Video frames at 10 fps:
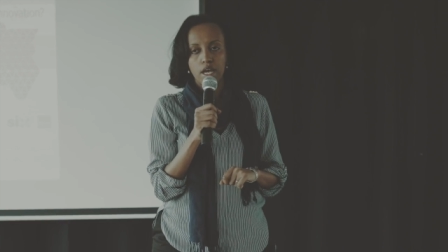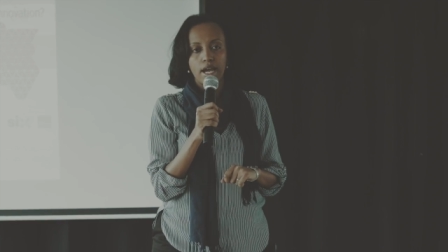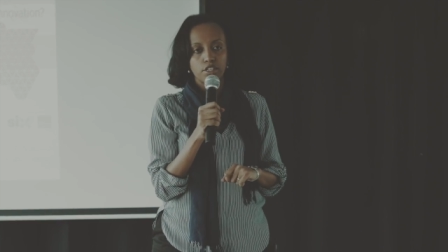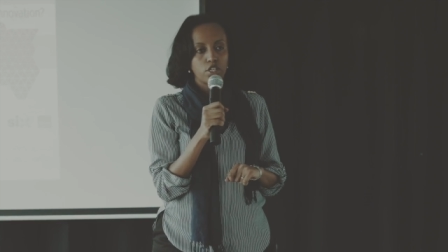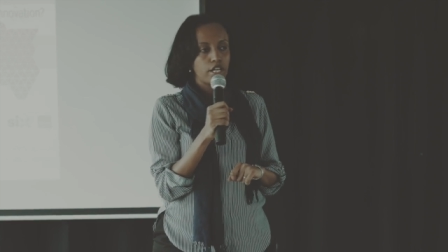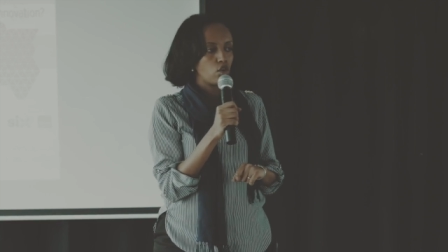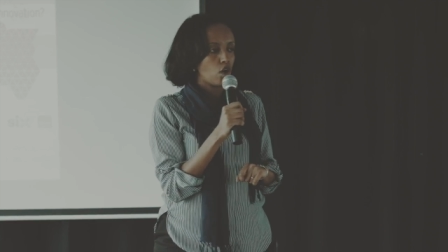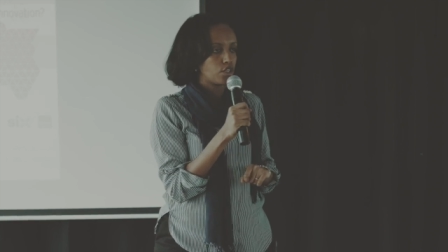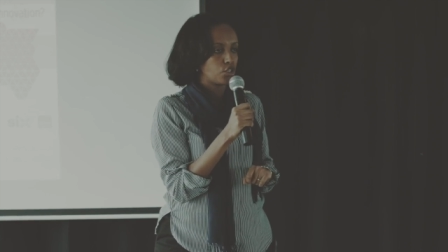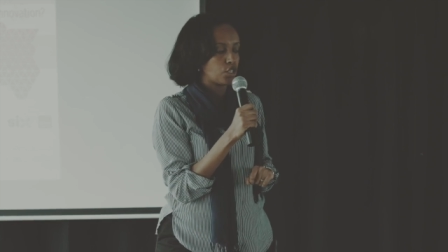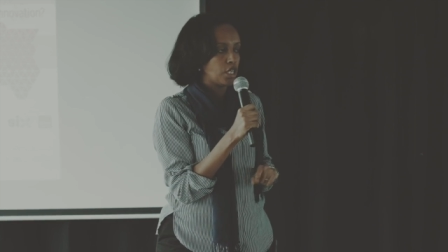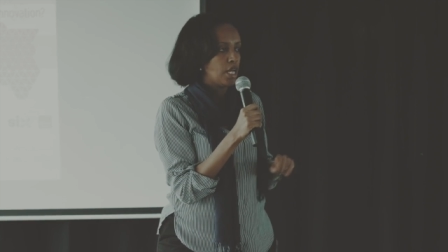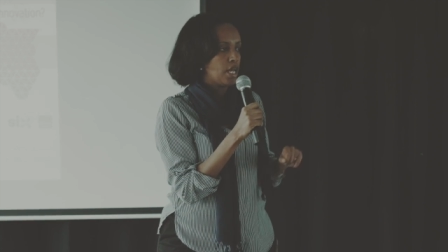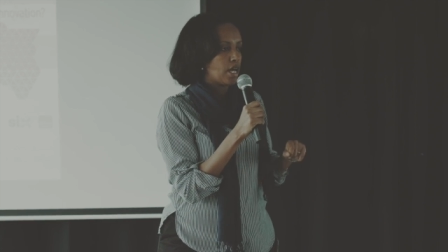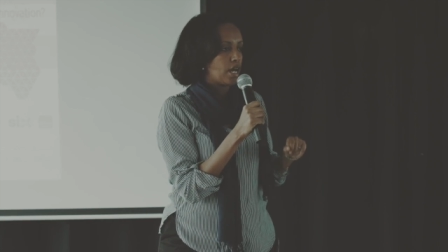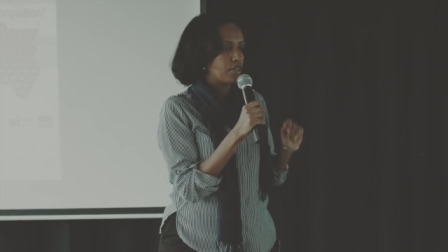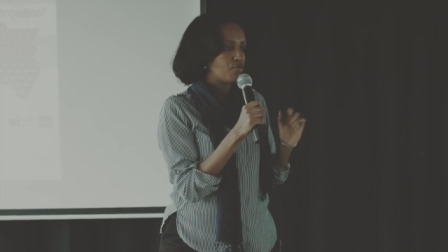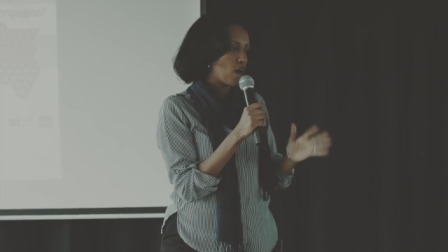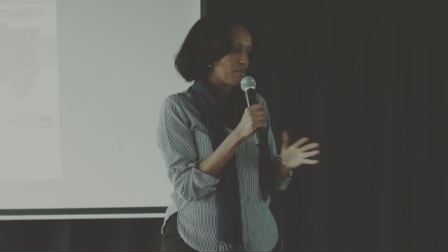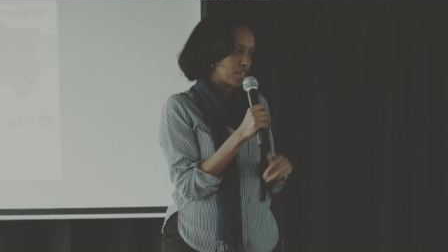actually launched uh, the
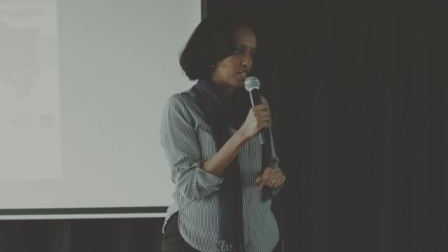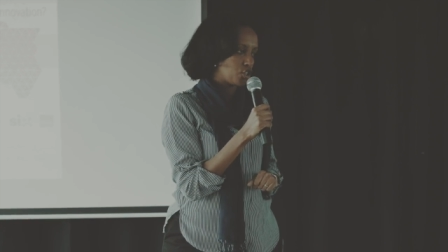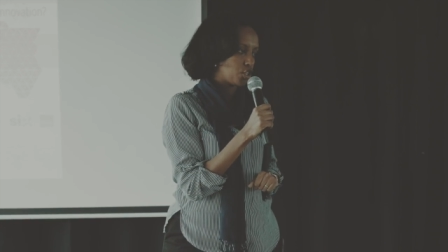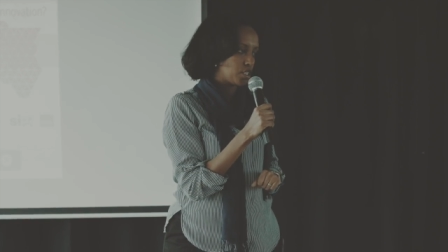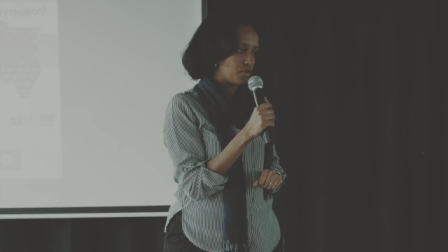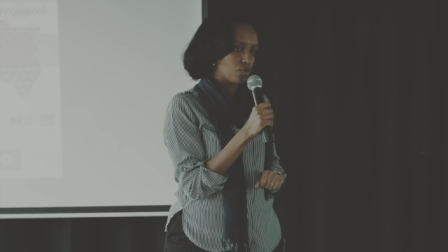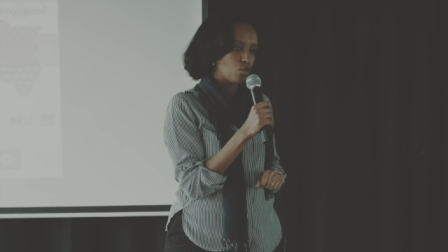4Afrika Initiative,